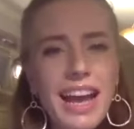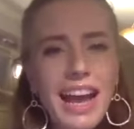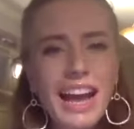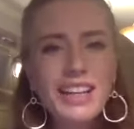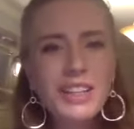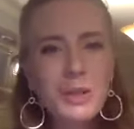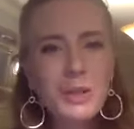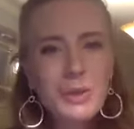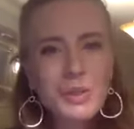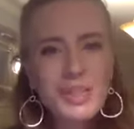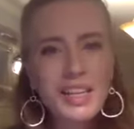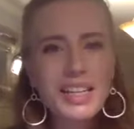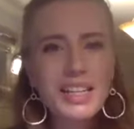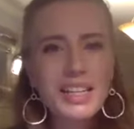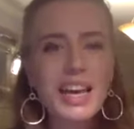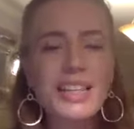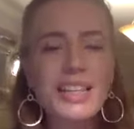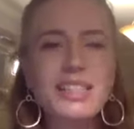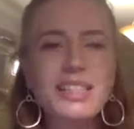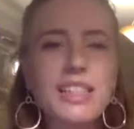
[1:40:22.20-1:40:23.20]
and use it
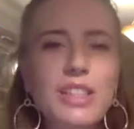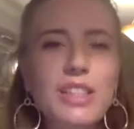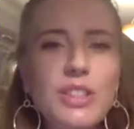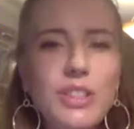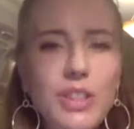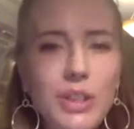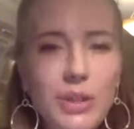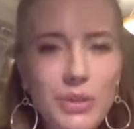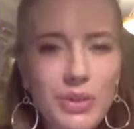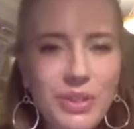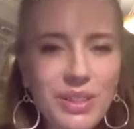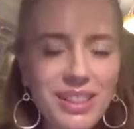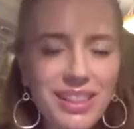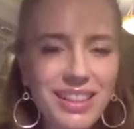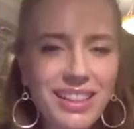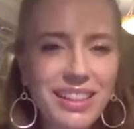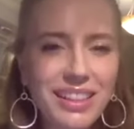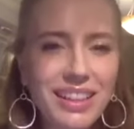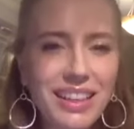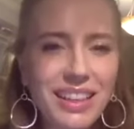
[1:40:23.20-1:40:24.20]
as an excuse
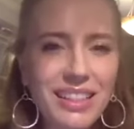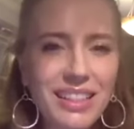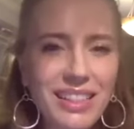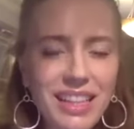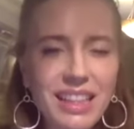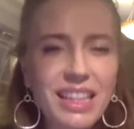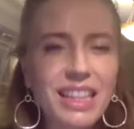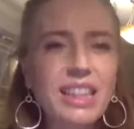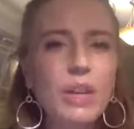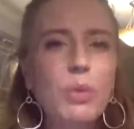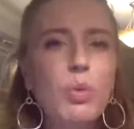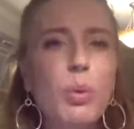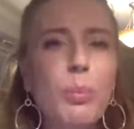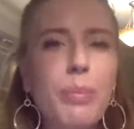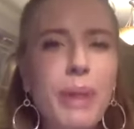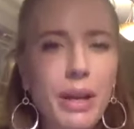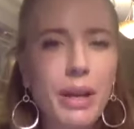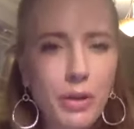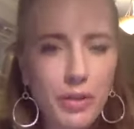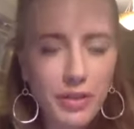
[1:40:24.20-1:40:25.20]
to think that we're
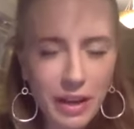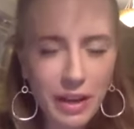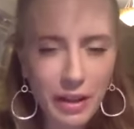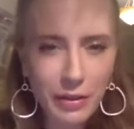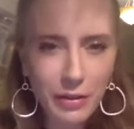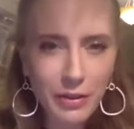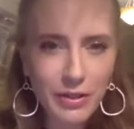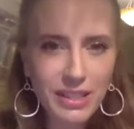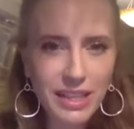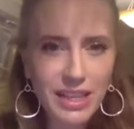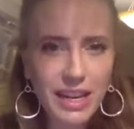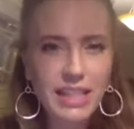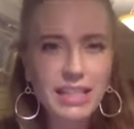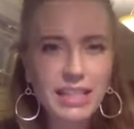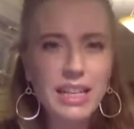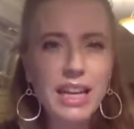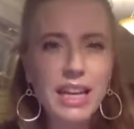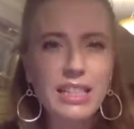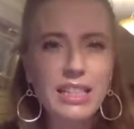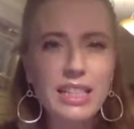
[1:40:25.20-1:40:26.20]
better than others and
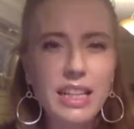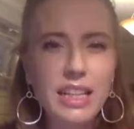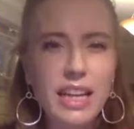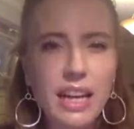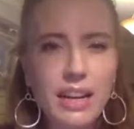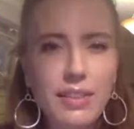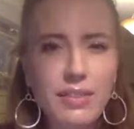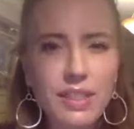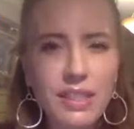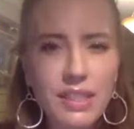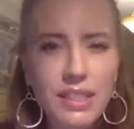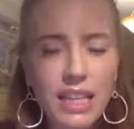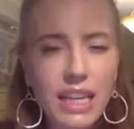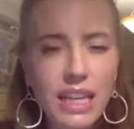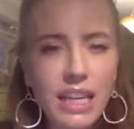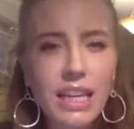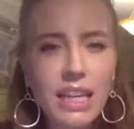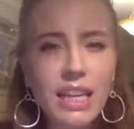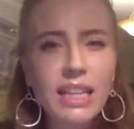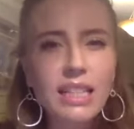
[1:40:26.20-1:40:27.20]
to kind of
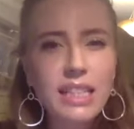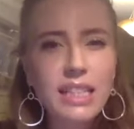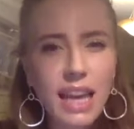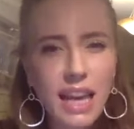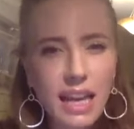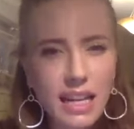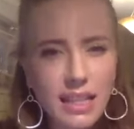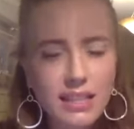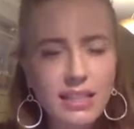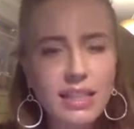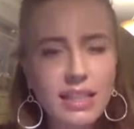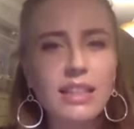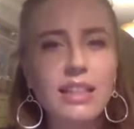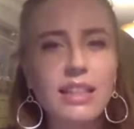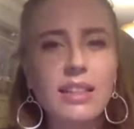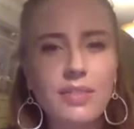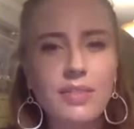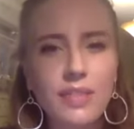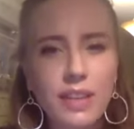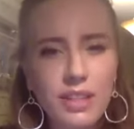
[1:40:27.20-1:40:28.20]
see taste and
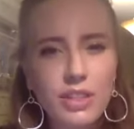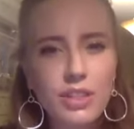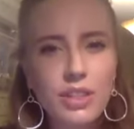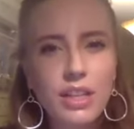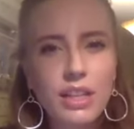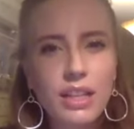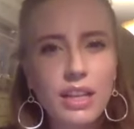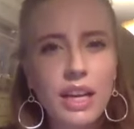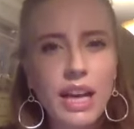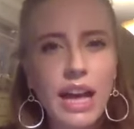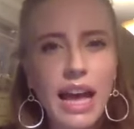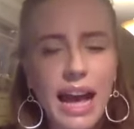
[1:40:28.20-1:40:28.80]
convention